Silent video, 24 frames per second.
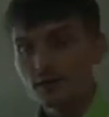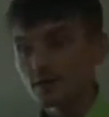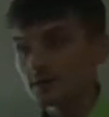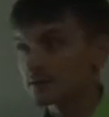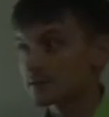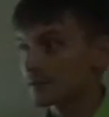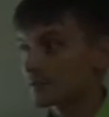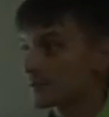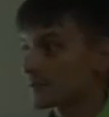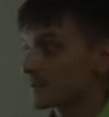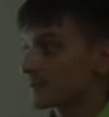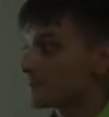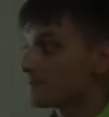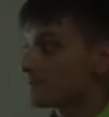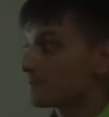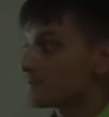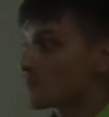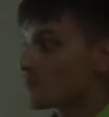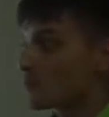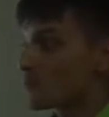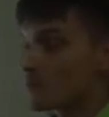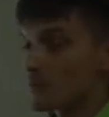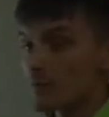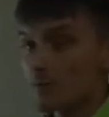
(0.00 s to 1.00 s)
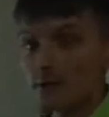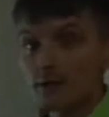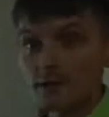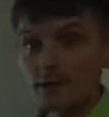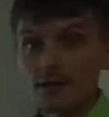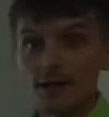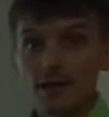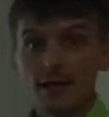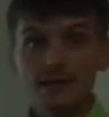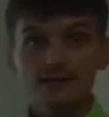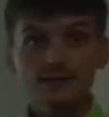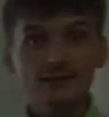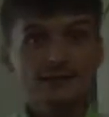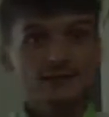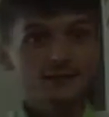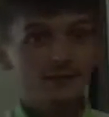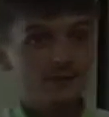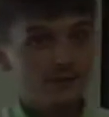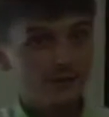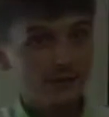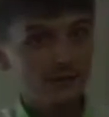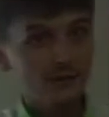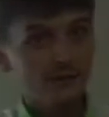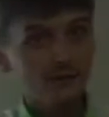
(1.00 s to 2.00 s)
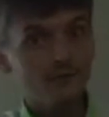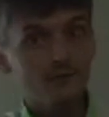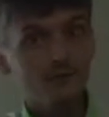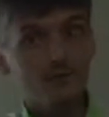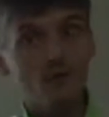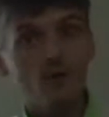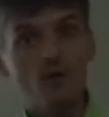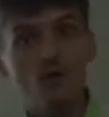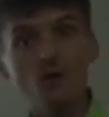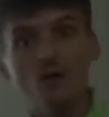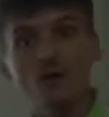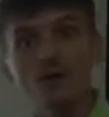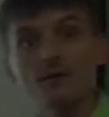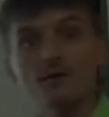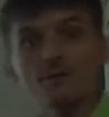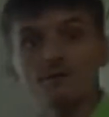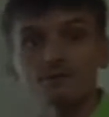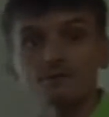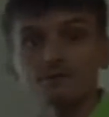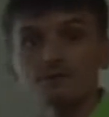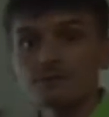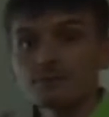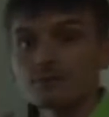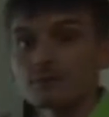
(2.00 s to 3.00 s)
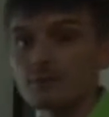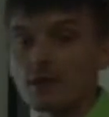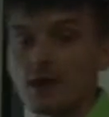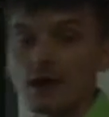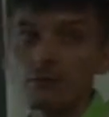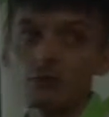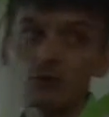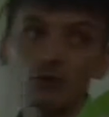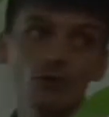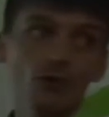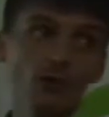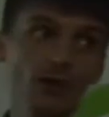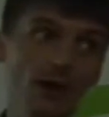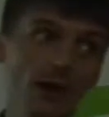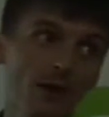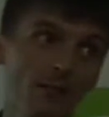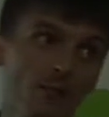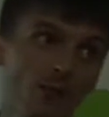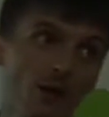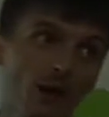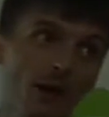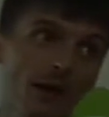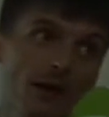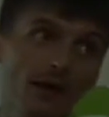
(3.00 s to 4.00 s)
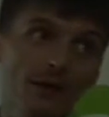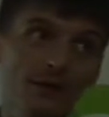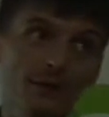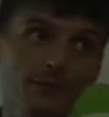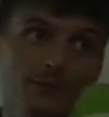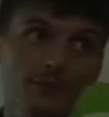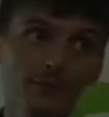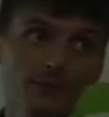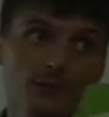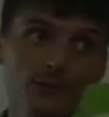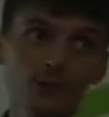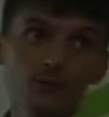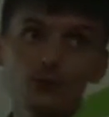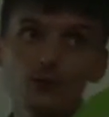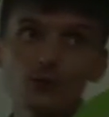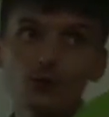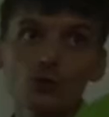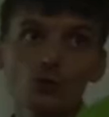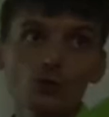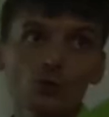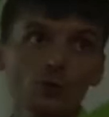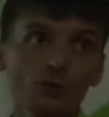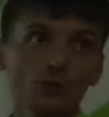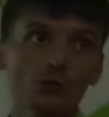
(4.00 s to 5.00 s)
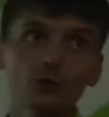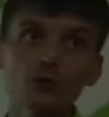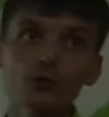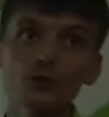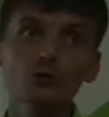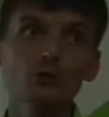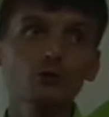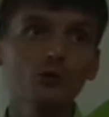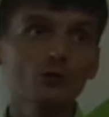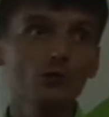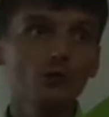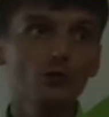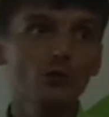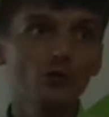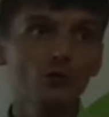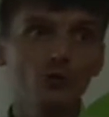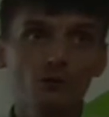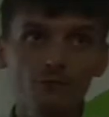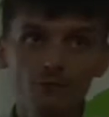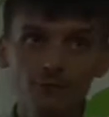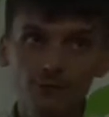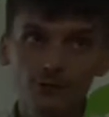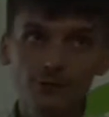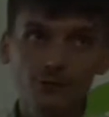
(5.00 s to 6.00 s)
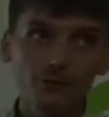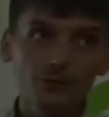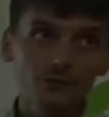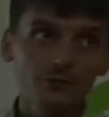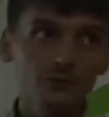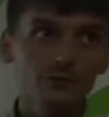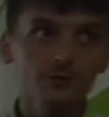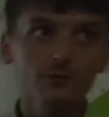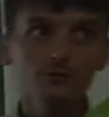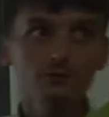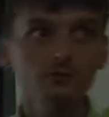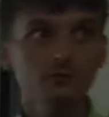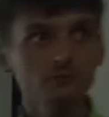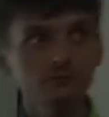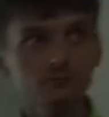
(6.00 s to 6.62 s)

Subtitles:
It could be SNMP or WMI. If you monitor your Windows